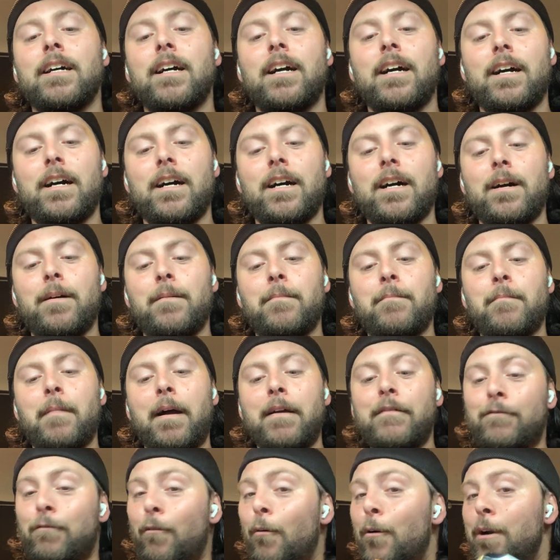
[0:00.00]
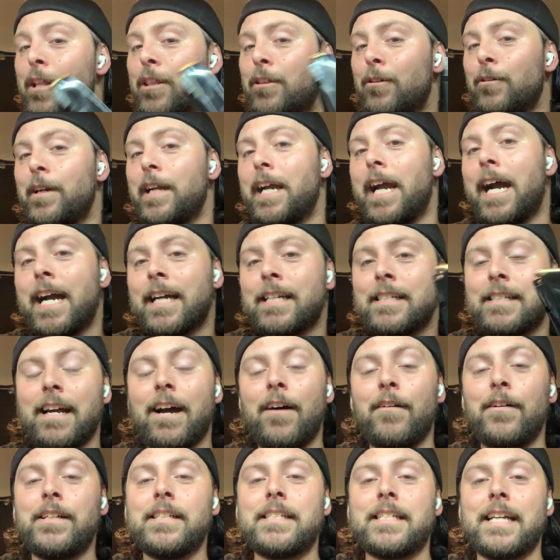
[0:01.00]
my 43X
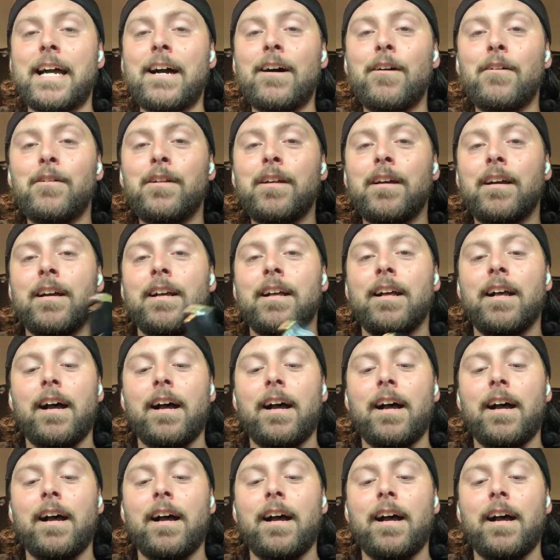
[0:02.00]
out in town,